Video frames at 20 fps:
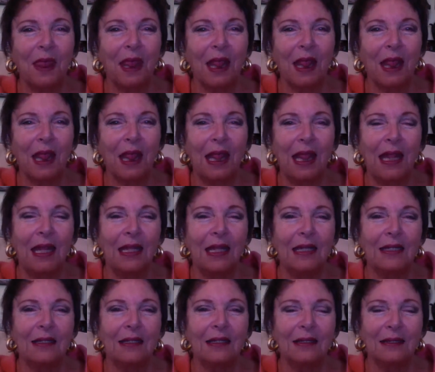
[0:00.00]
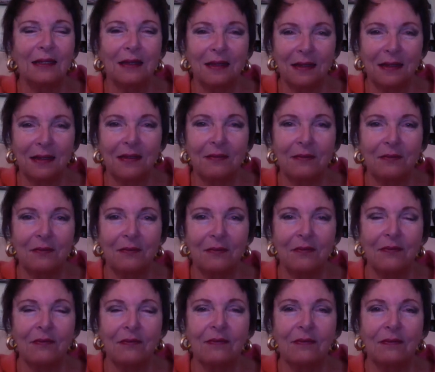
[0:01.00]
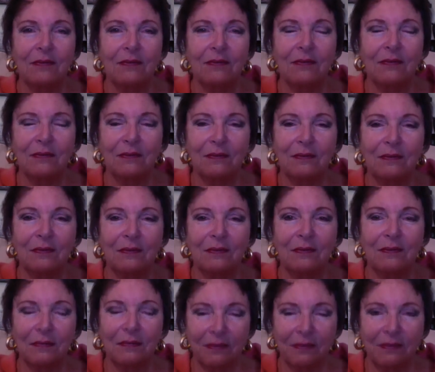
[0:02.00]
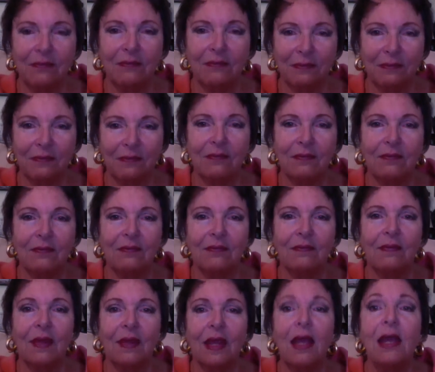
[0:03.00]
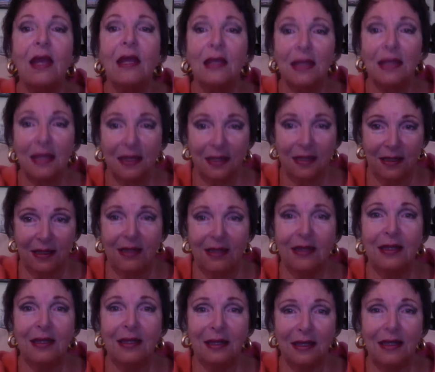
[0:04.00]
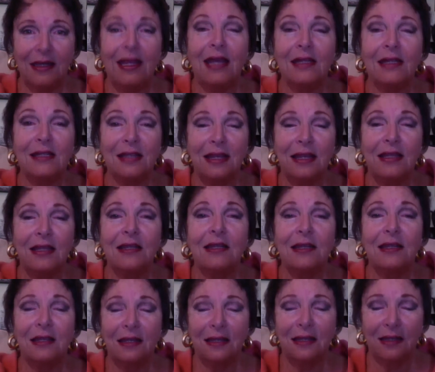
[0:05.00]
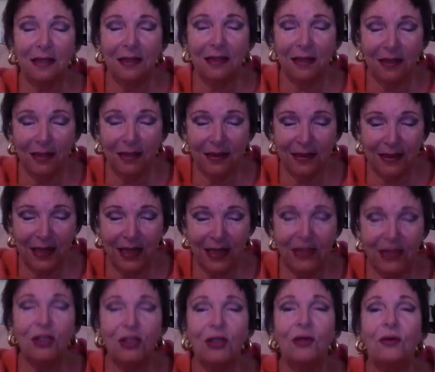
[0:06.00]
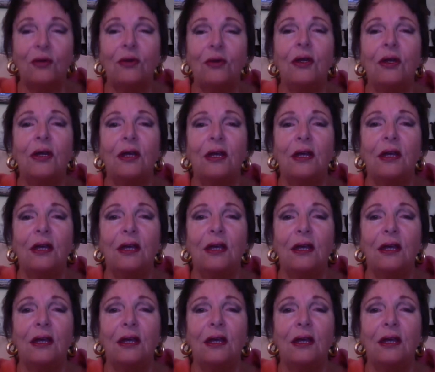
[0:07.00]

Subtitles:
do aborted miscarriages babies, do they grow too in the spirit world, and do they know their mums?